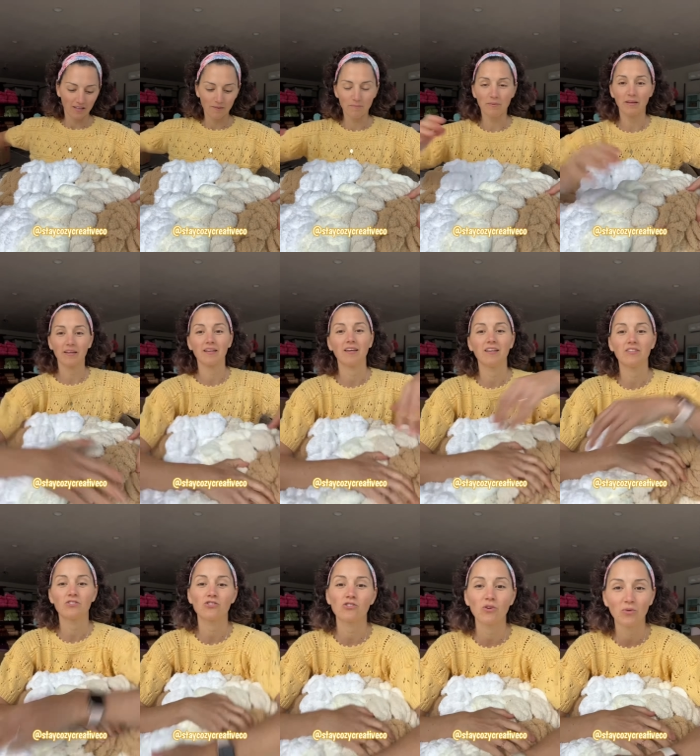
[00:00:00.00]
big,
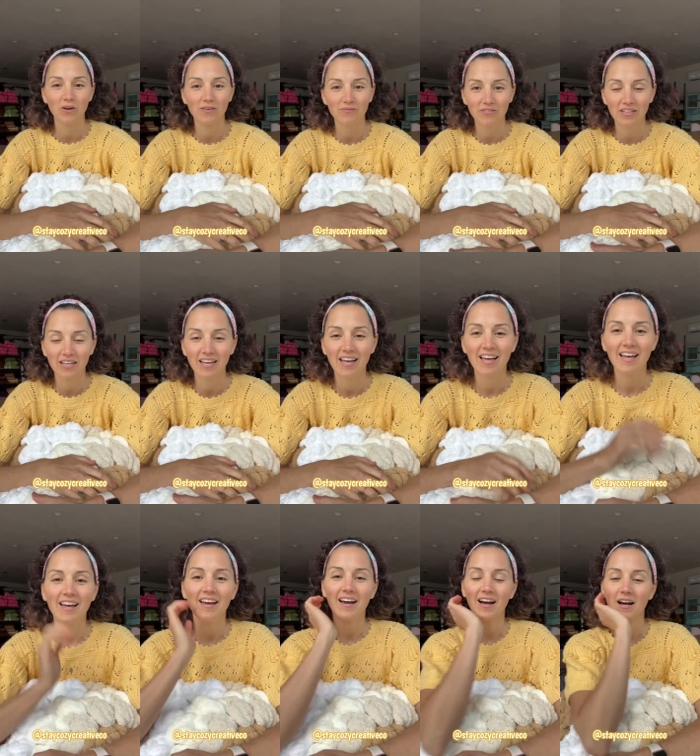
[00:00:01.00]
it's so comfy.
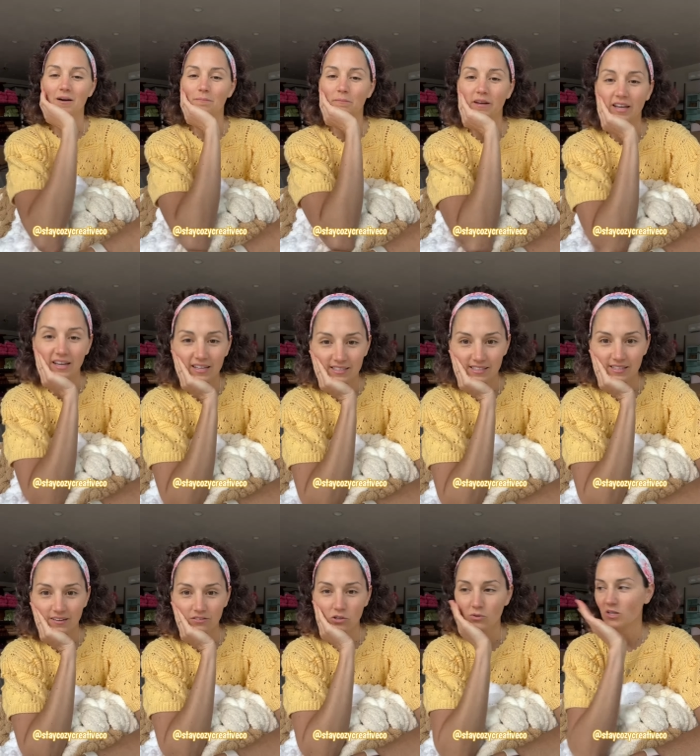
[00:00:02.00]
Um, but I had
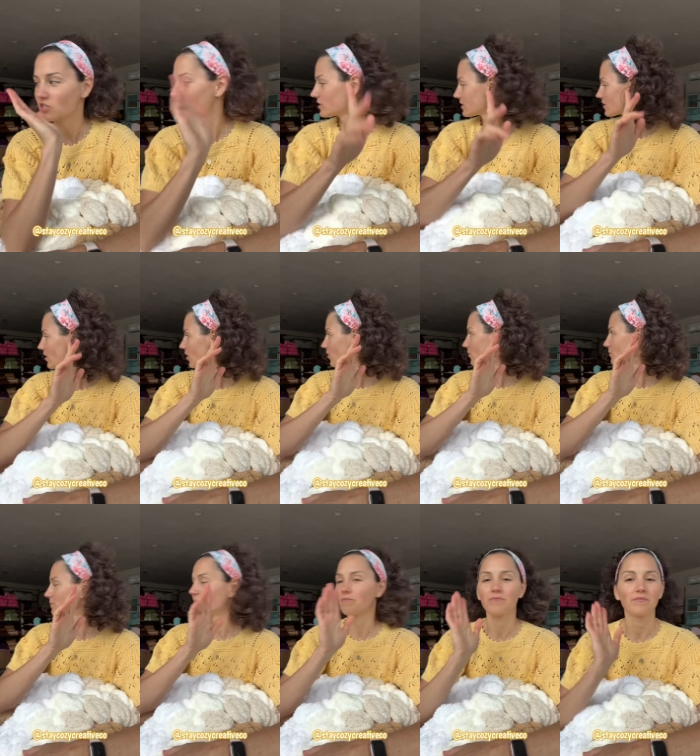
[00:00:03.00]
several questions. Oh,
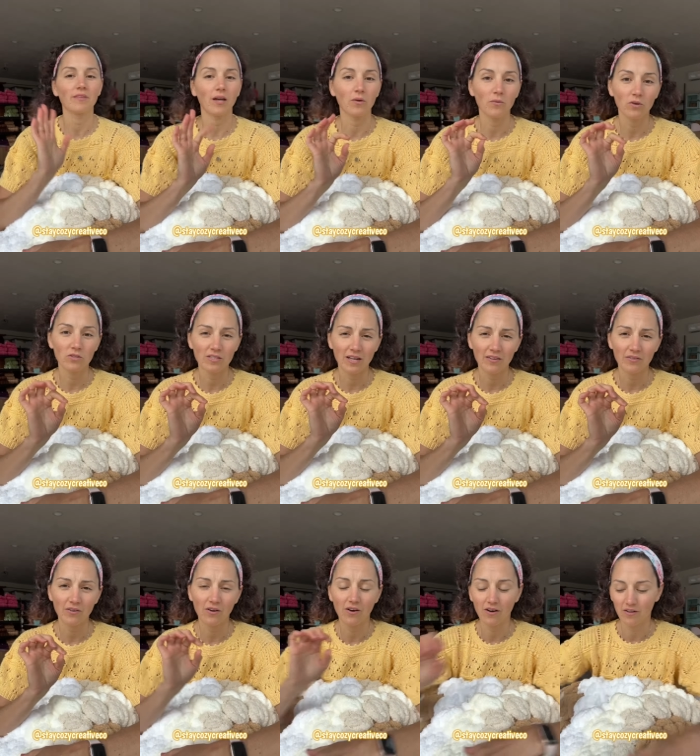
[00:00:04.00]
I wrote
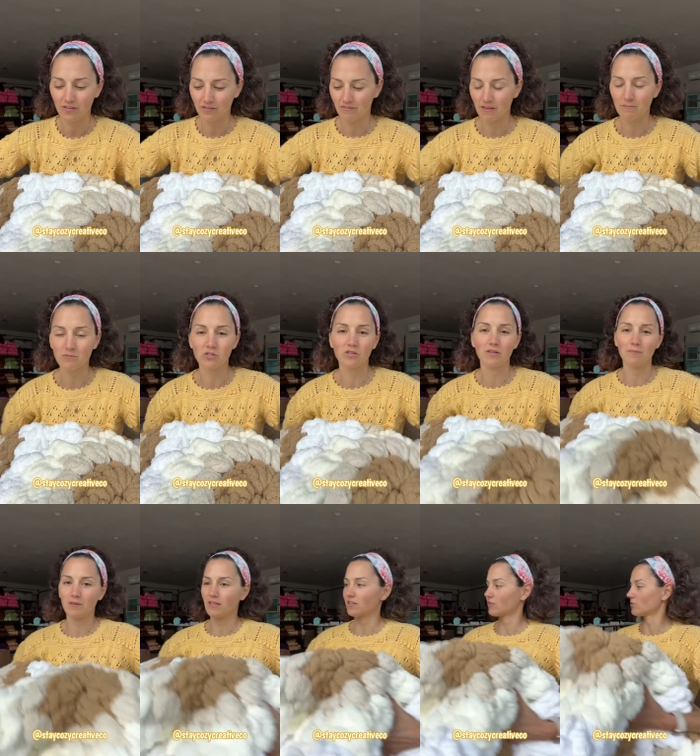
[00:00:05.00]
down all of them, so let
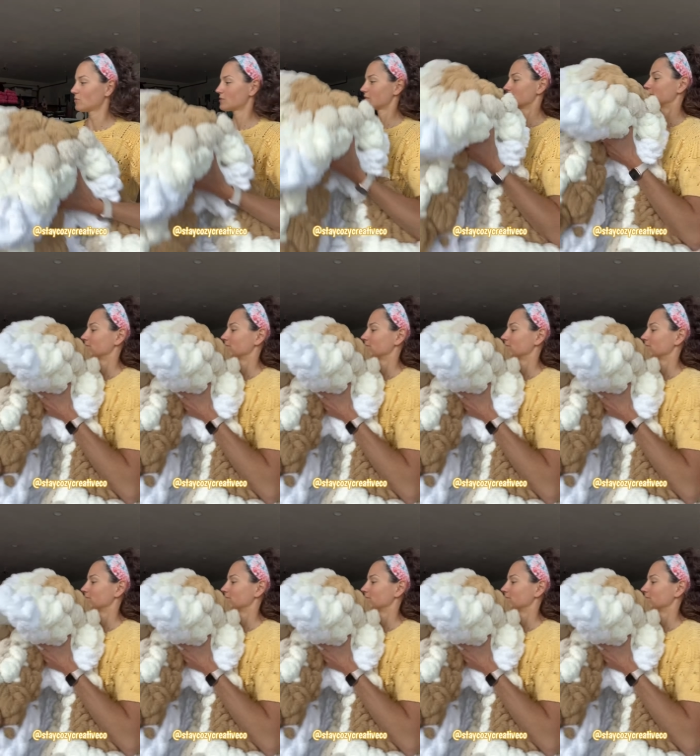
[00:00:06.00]
me get those.